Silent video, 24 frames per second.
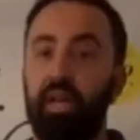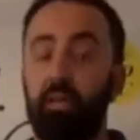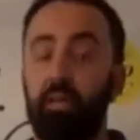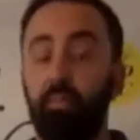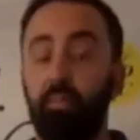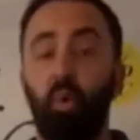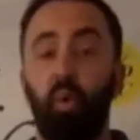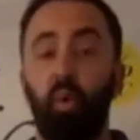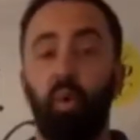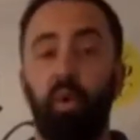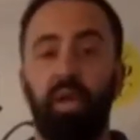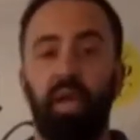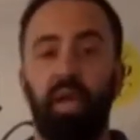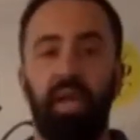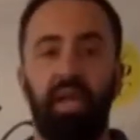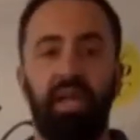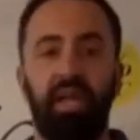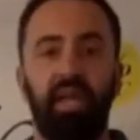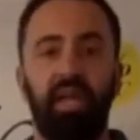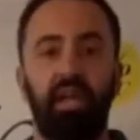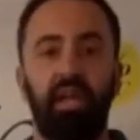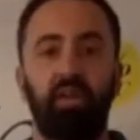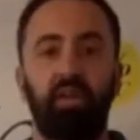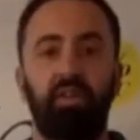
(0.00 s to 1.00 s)
importing it
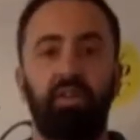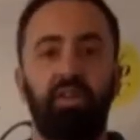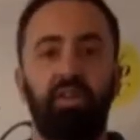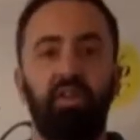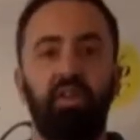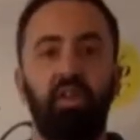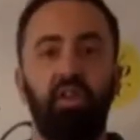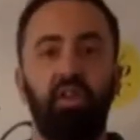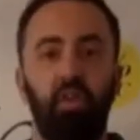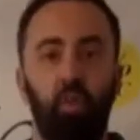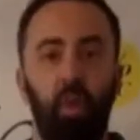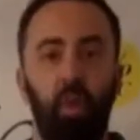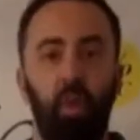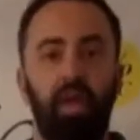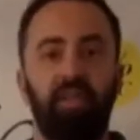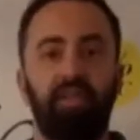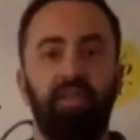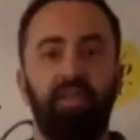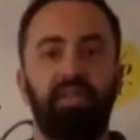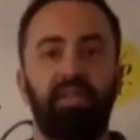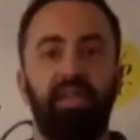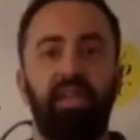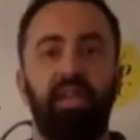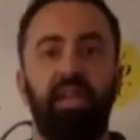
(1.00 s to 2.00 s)
here to the
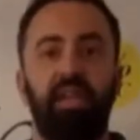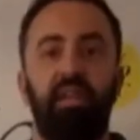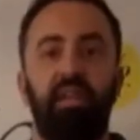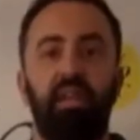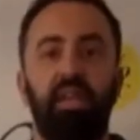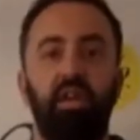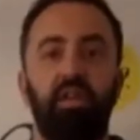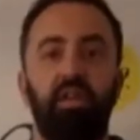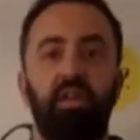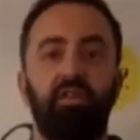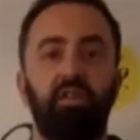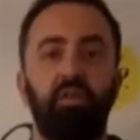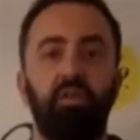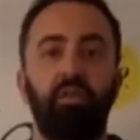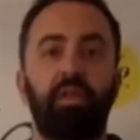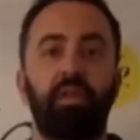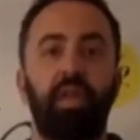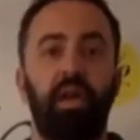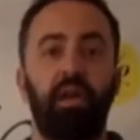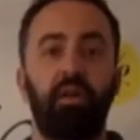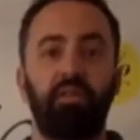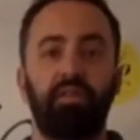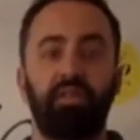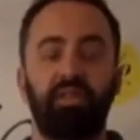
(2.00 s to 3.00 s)
US in the year
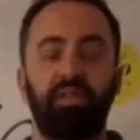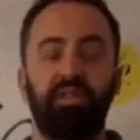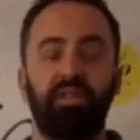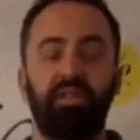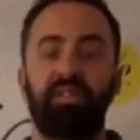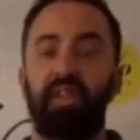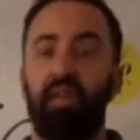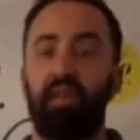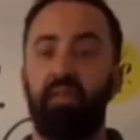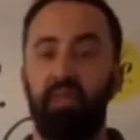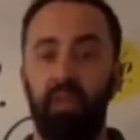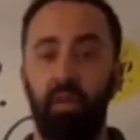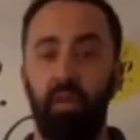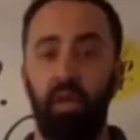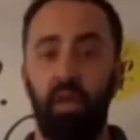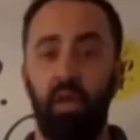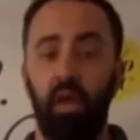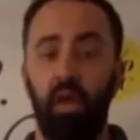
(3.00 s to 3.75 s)
2007.